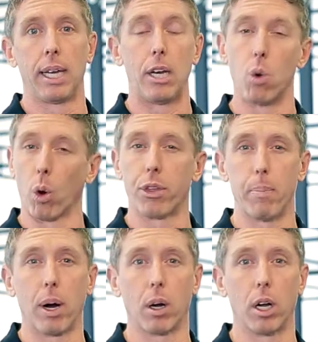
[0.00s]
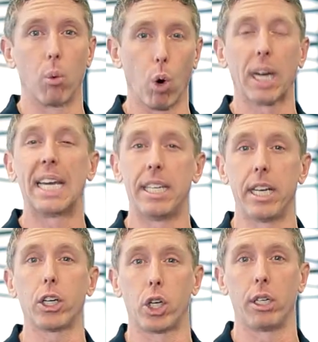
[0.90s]
In North America, we're
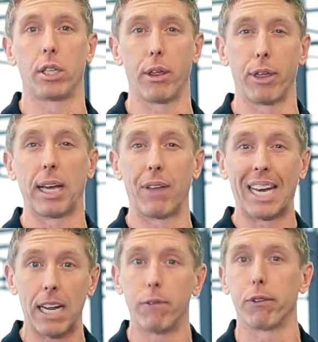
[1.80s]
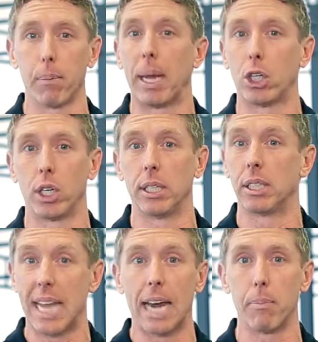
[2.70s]
conditioned to think that inflammation
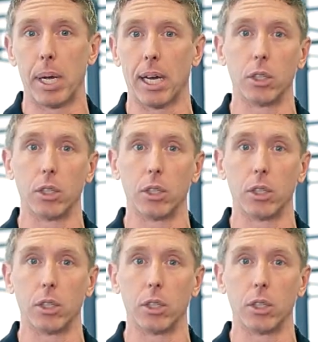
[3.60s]
is the enemy,